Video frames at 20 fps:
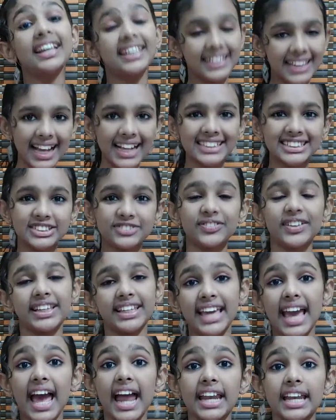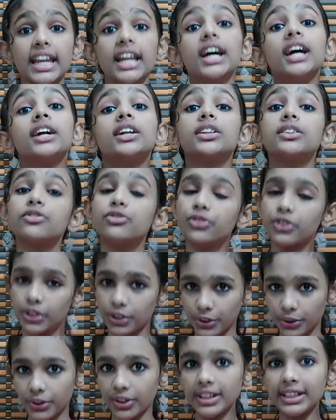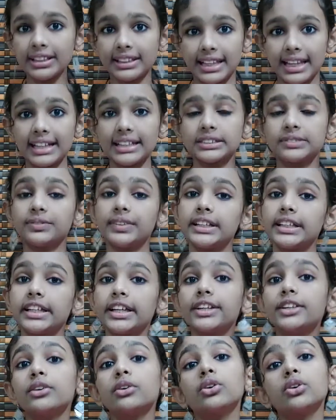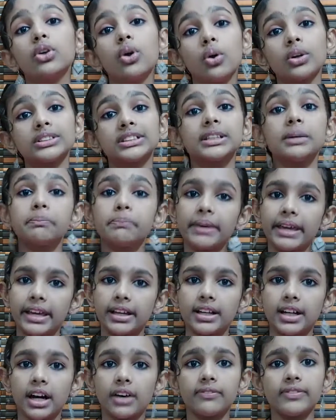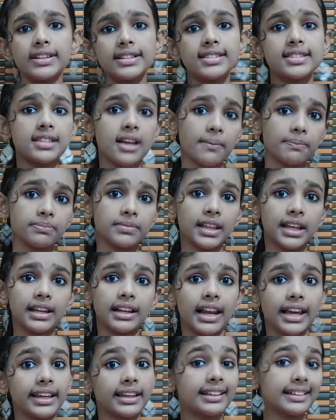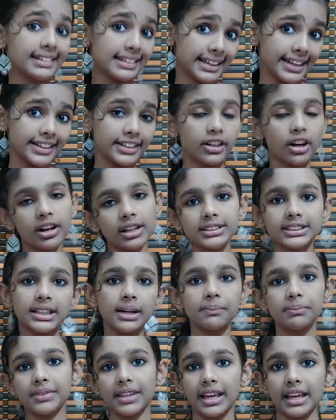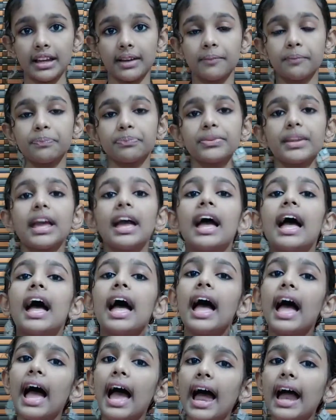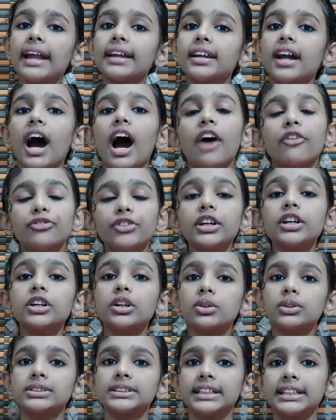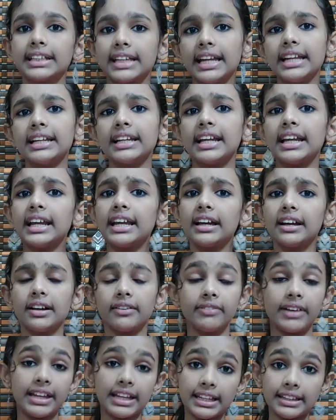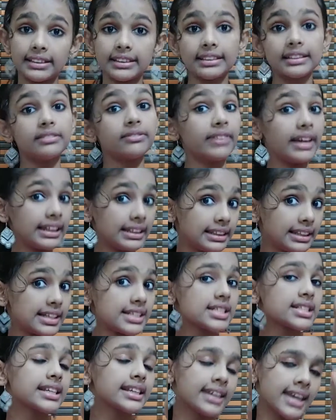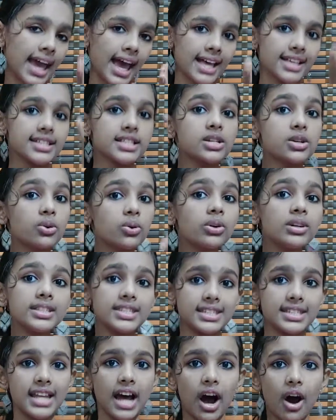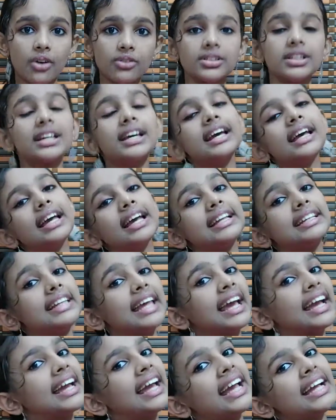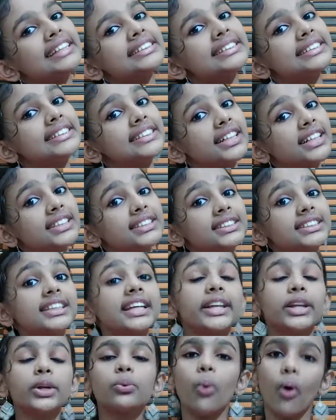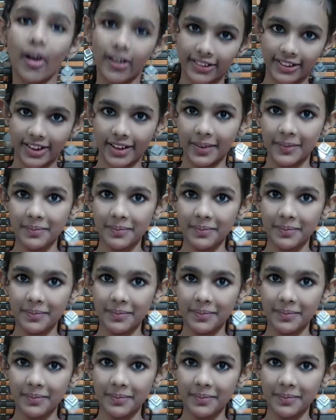Yes, we can. For doing this, we need to close the beaker with something like lid or something. And after closing it, when this gas cools down, it again turns into water.